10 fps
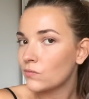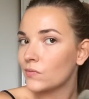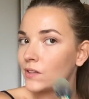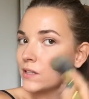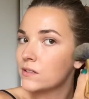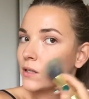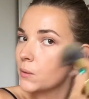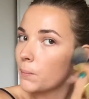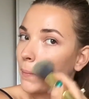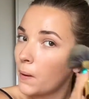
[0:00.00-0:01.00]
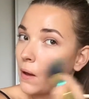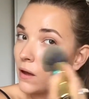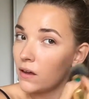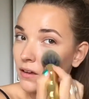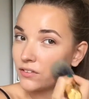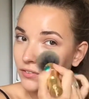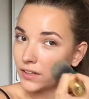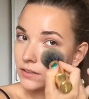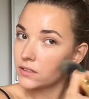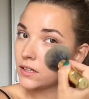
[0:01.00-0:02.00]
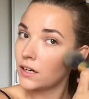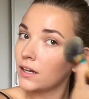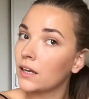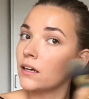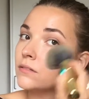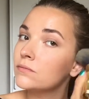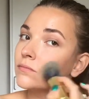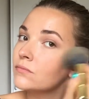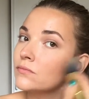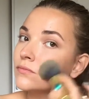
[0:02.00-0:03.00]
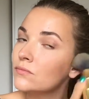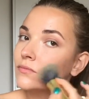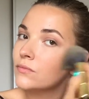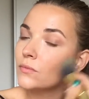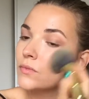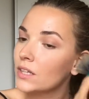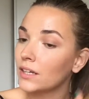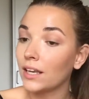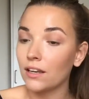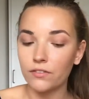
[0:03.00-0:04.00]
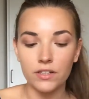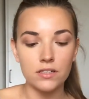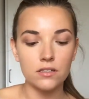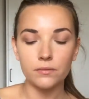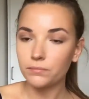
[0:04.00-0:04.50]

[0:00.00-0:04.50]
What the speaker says: See, it's like the perfect colour. I love it.